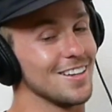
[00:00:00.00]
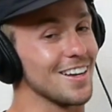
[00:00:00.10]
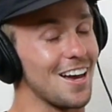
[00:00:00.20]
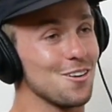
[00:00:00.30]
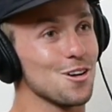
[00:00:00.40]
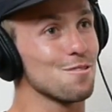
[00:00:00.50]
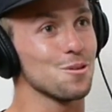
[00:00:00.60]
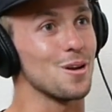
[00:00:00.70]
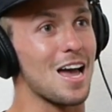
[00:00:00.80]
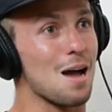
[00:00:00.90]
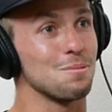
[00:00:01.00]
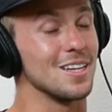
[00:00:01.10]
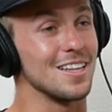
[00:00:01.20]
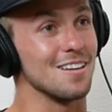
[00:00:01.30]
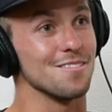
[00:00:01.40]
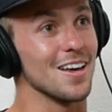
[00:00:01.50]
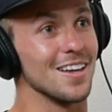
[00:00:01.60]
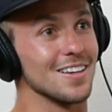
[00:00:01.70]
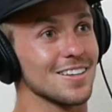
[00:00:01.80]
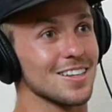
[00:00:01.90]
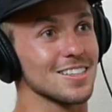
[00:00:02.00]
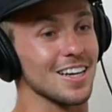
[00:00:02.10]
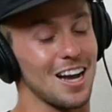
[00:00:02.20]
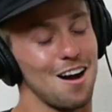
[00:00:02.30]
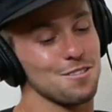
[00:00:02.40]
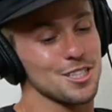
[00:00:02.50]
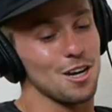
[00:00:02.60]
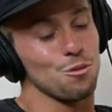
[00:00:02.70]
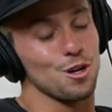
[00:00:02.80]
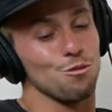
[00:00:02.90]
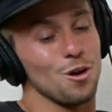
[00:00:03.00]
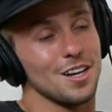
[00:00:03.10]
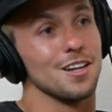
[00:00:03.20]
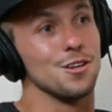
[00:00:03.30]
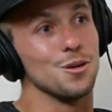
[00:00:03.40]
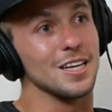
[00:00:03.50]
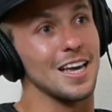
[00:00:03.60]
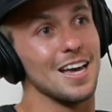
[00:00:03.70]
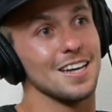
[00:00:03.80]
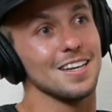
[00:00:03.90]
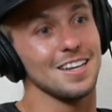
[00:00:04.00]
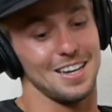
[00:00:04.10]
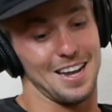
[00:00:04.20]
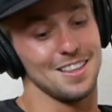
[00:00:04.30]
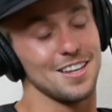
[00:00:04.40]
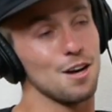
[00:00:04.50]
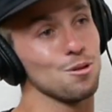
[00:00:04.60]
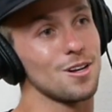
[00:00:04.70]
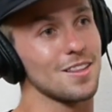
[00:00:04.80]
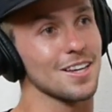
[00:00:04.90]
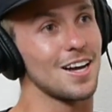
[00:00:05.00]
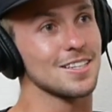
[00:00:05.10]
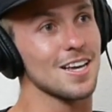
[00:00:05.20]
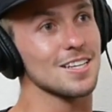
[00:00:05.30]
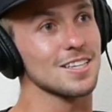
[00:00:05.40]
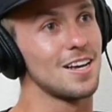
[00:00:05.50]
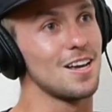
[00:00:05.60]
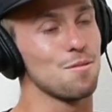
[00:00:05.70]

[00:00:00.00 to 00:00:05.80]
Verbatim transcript: like I don't know if it would have happened in the event because like obviously I would have wanted to do it again in the double or nothing contest,